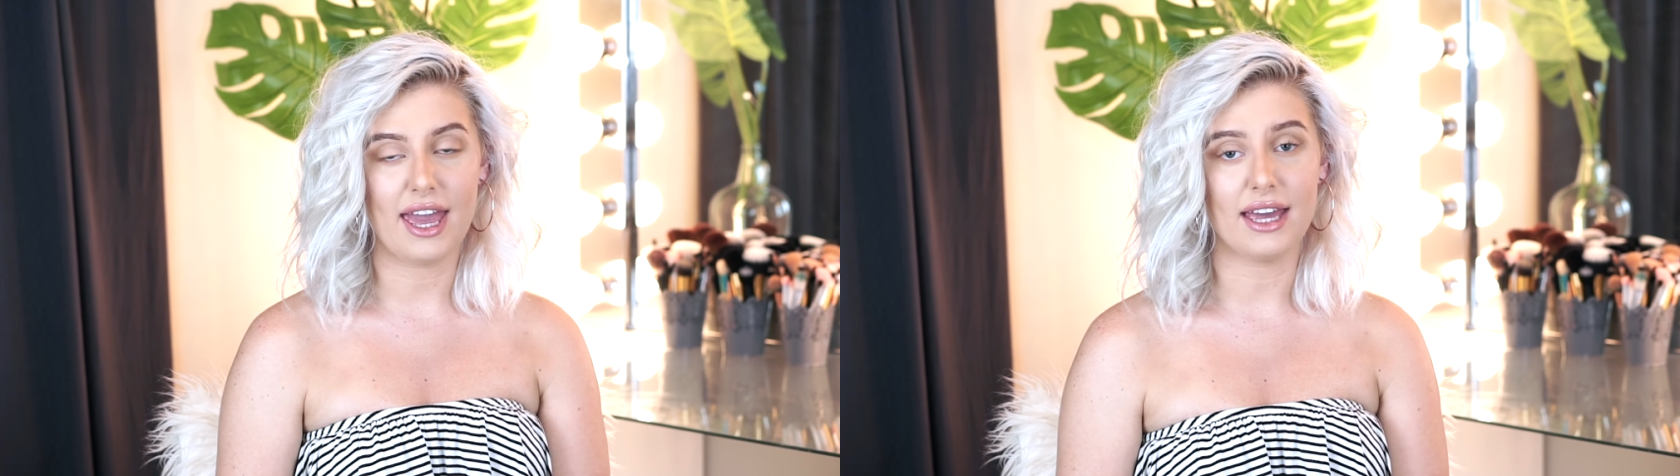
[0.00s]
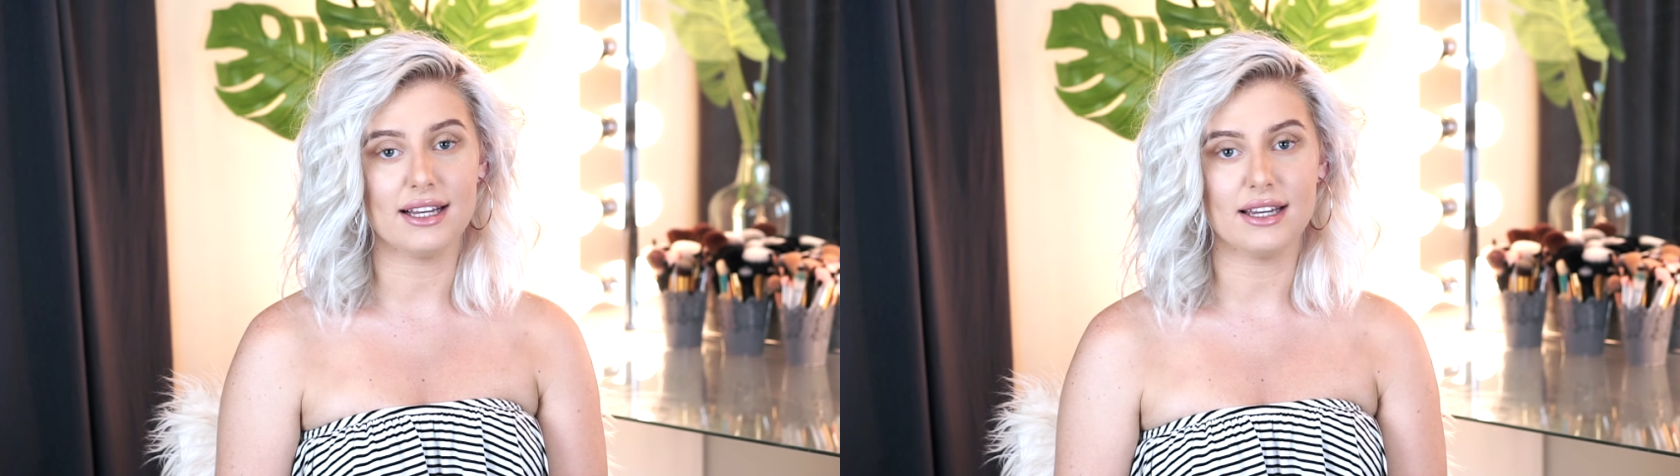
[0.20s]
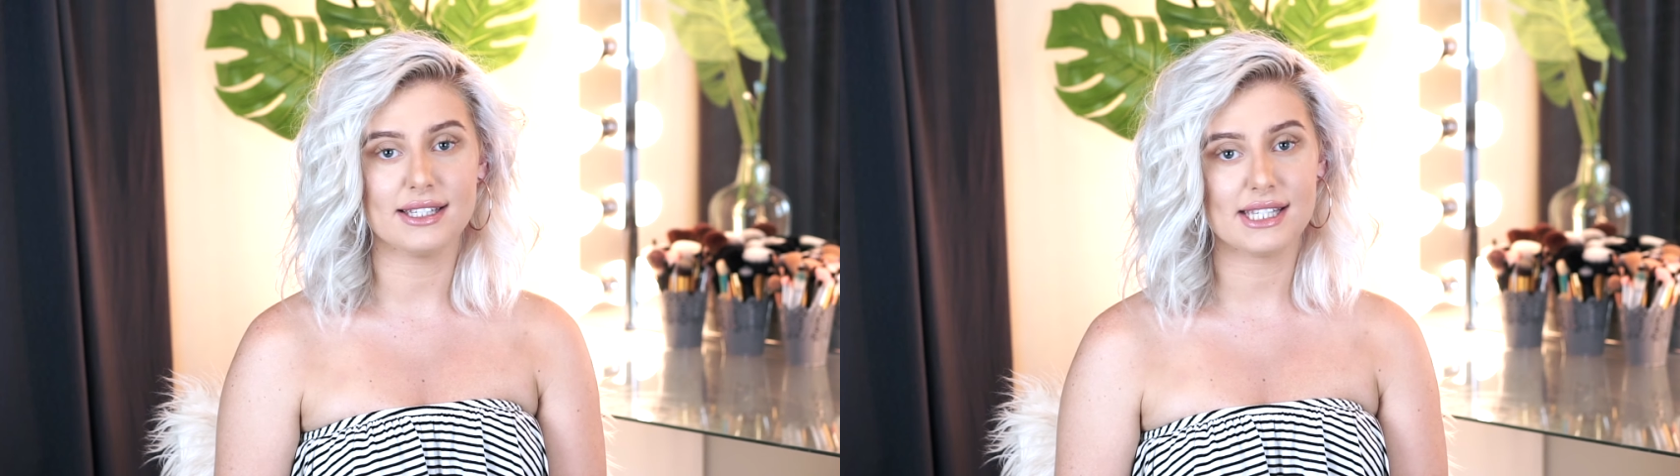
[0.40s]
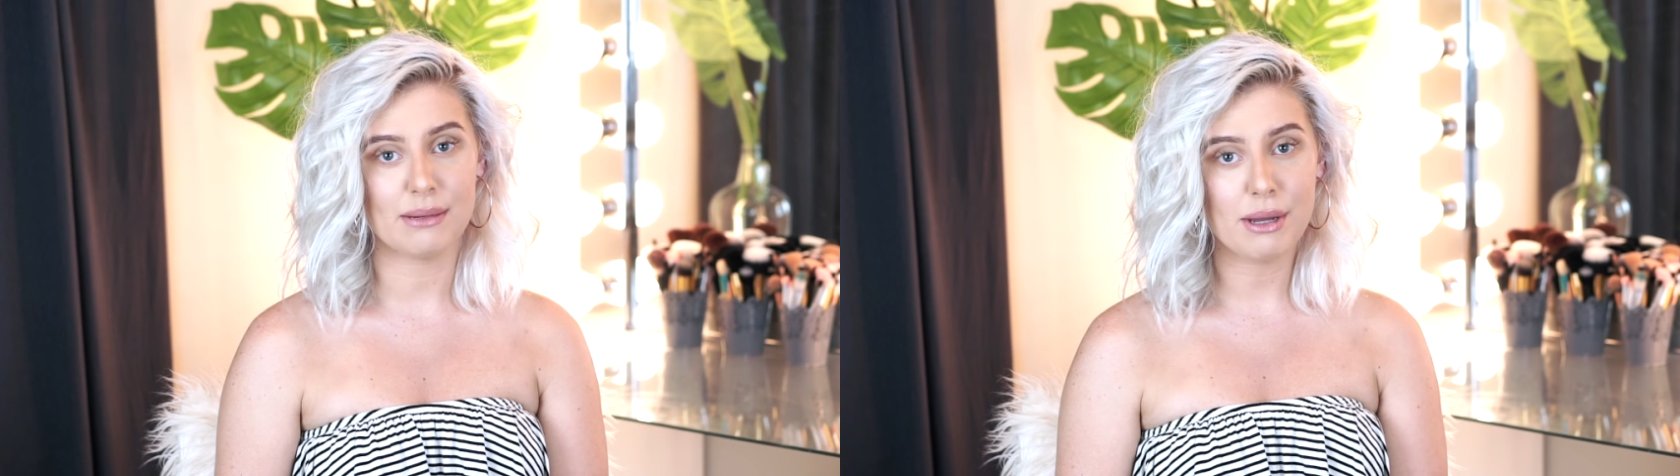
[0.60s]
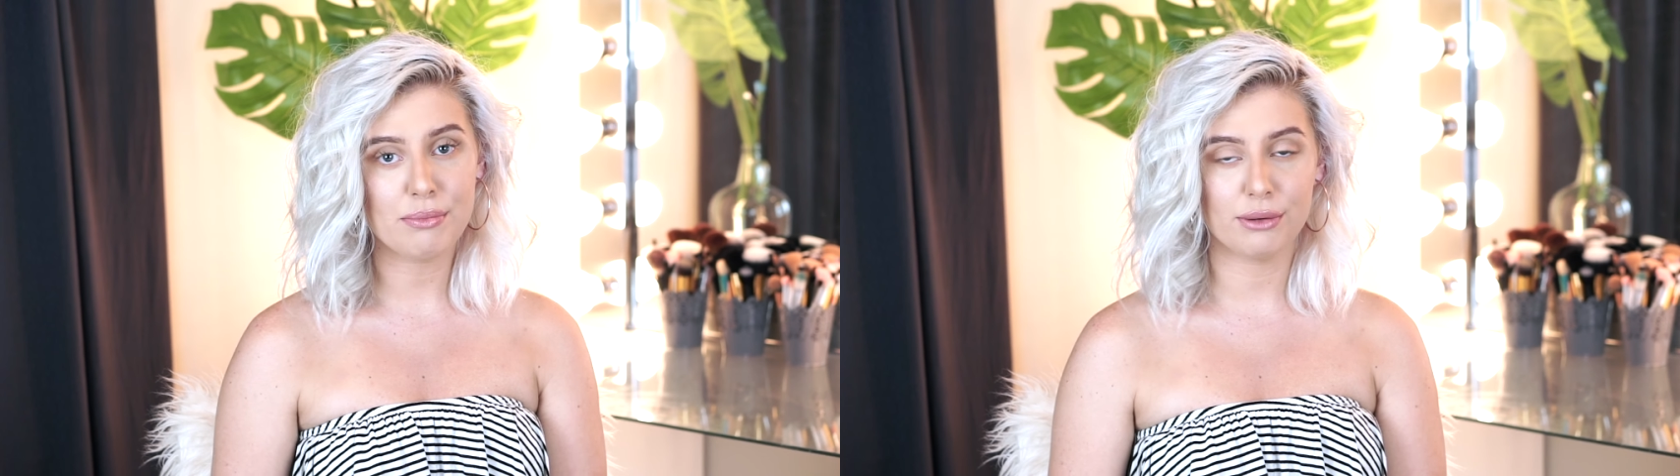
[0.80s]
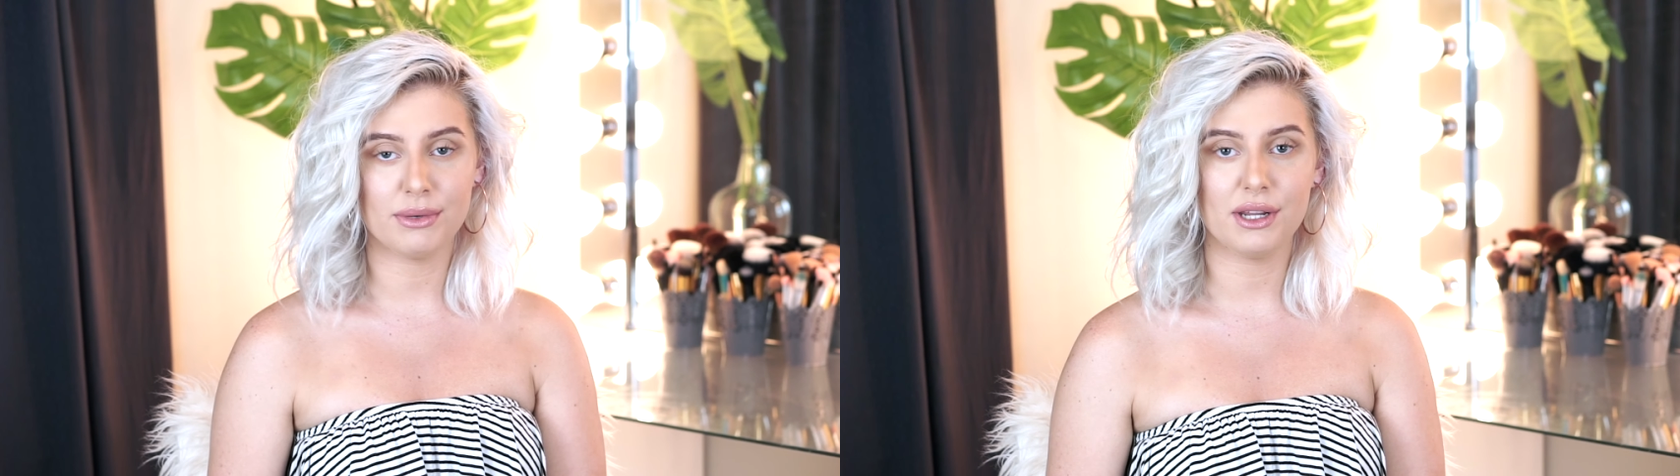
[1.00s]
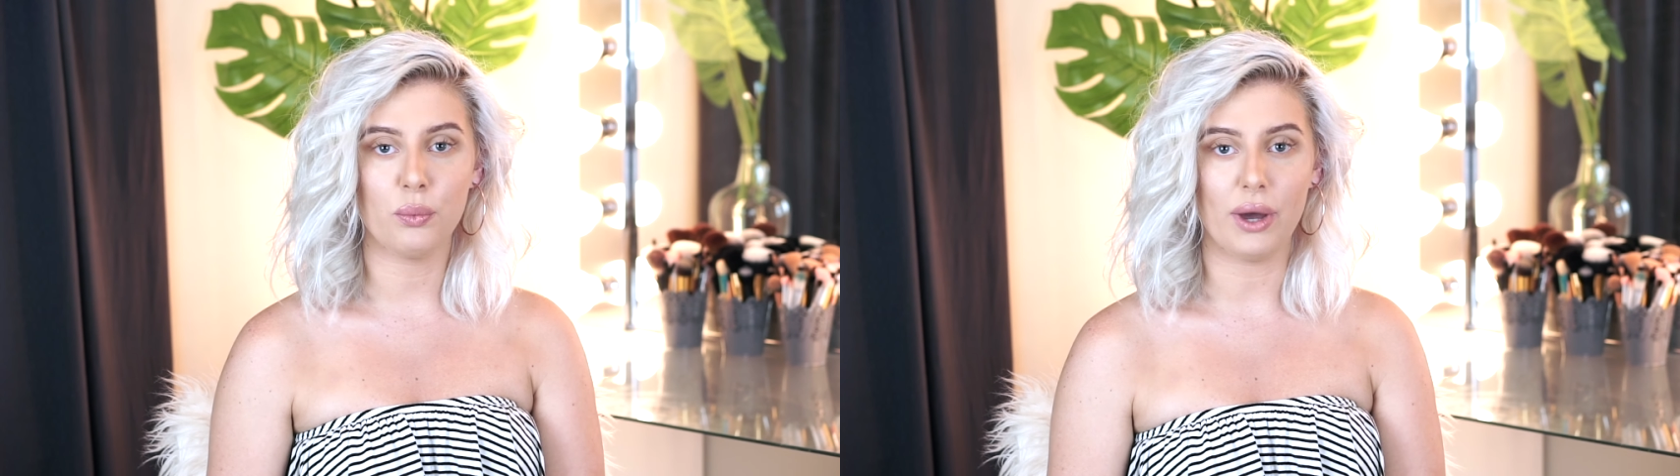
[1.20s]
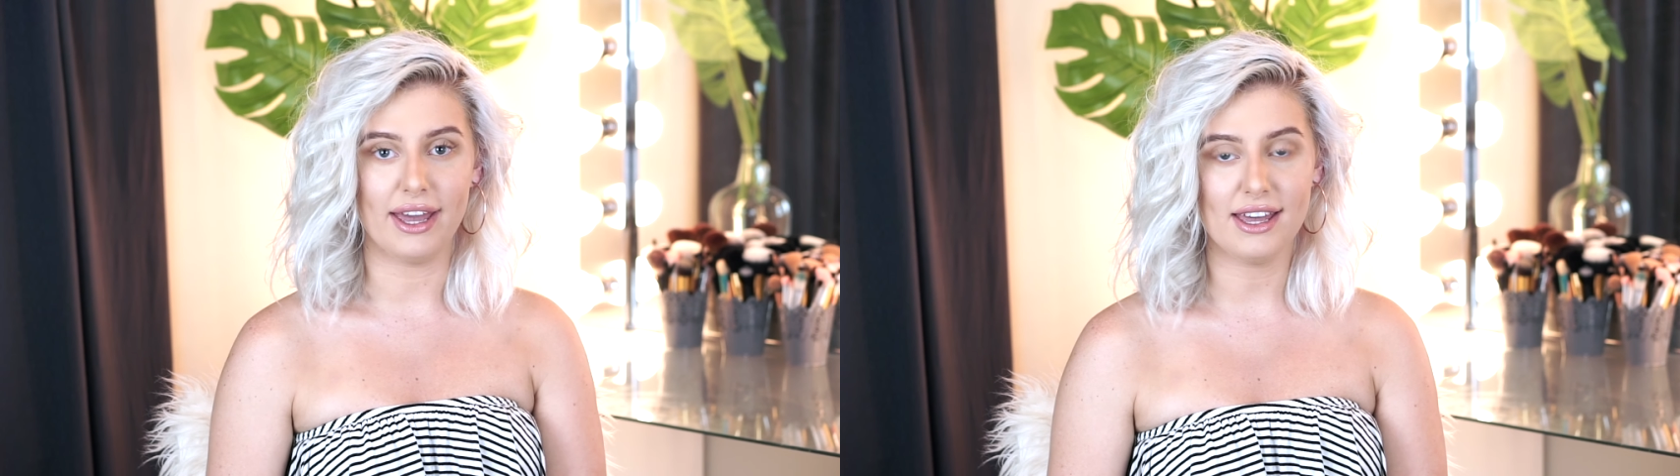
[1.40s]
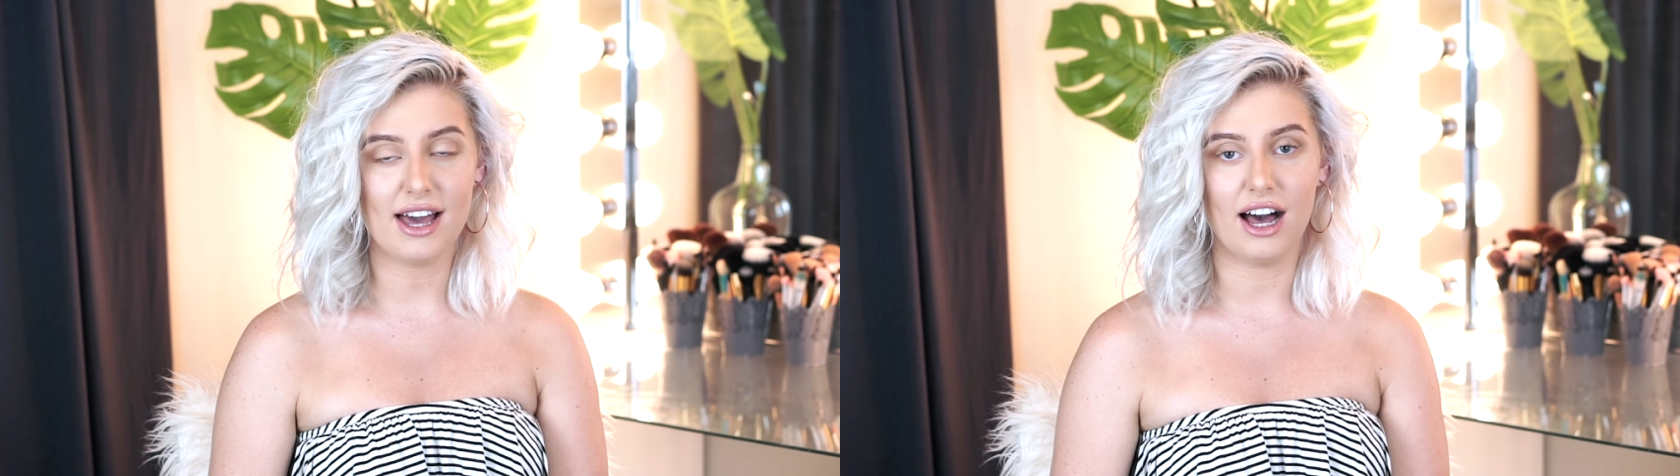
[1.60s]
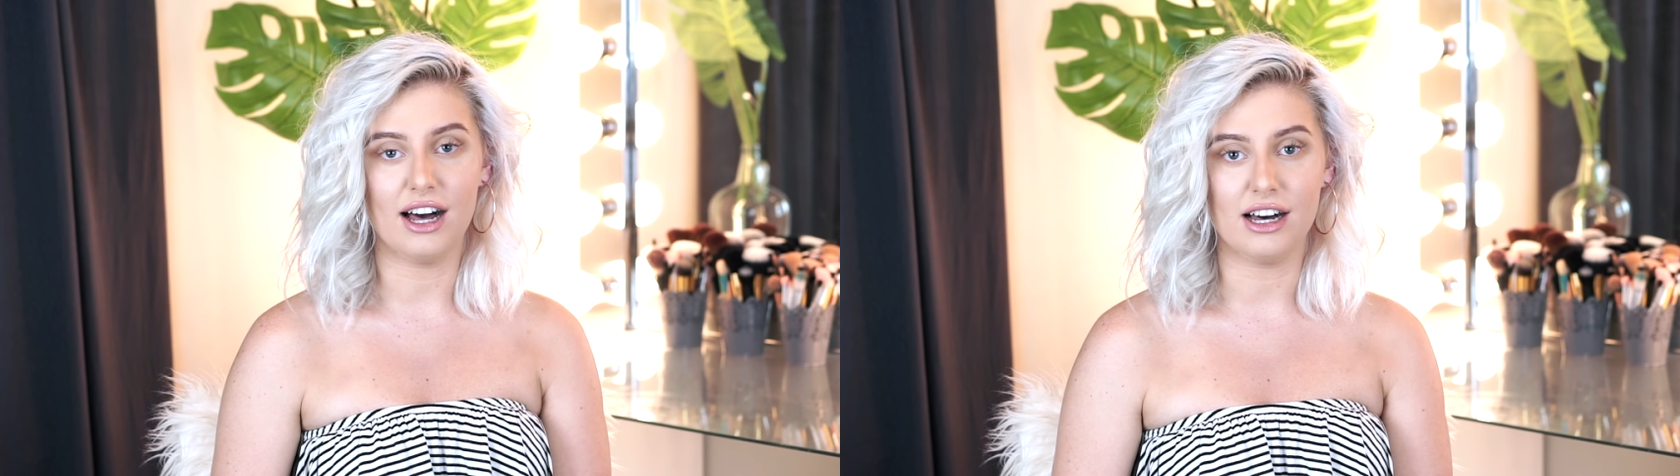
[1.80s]
a semi-permanent
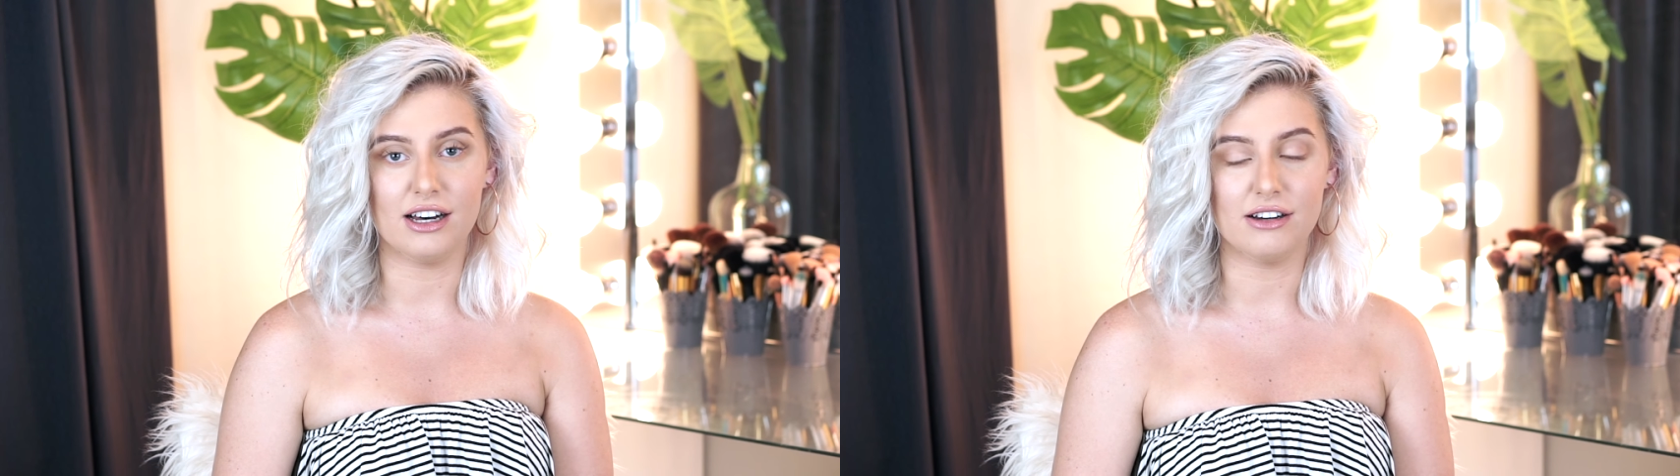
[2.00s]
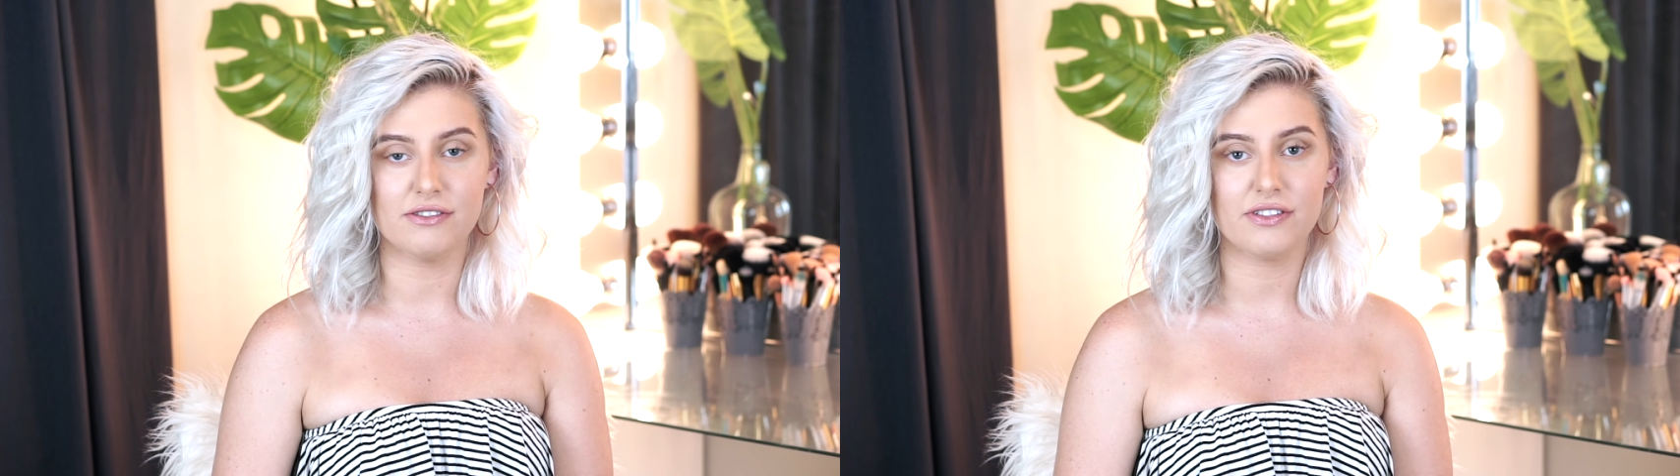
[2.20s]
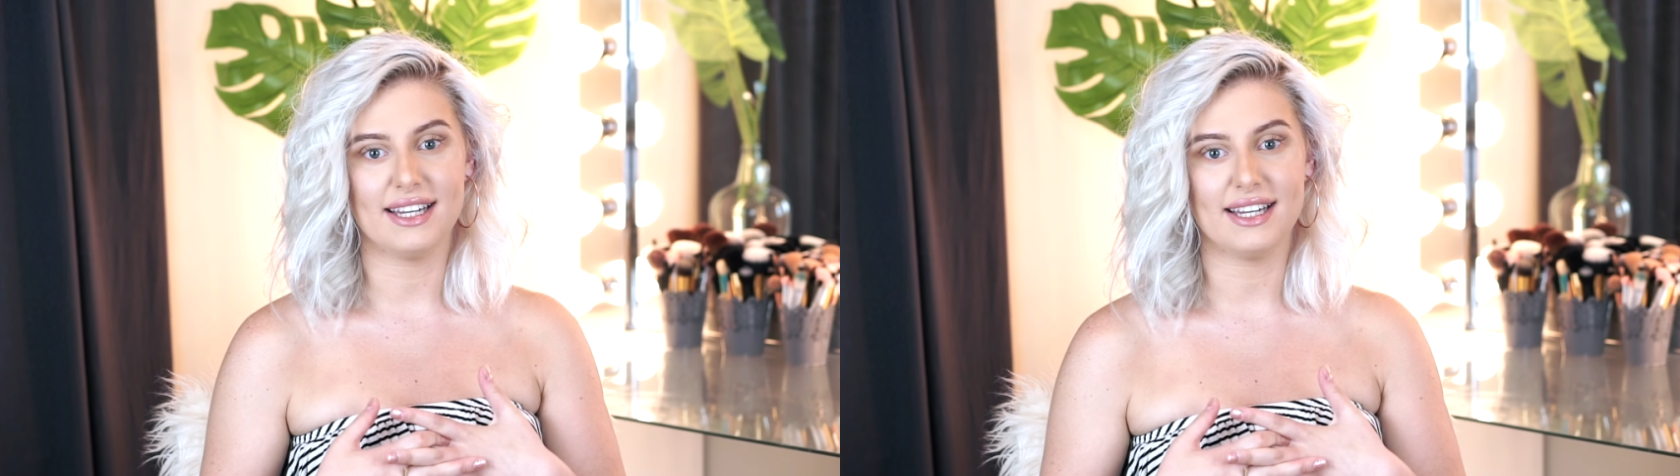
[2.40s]
way of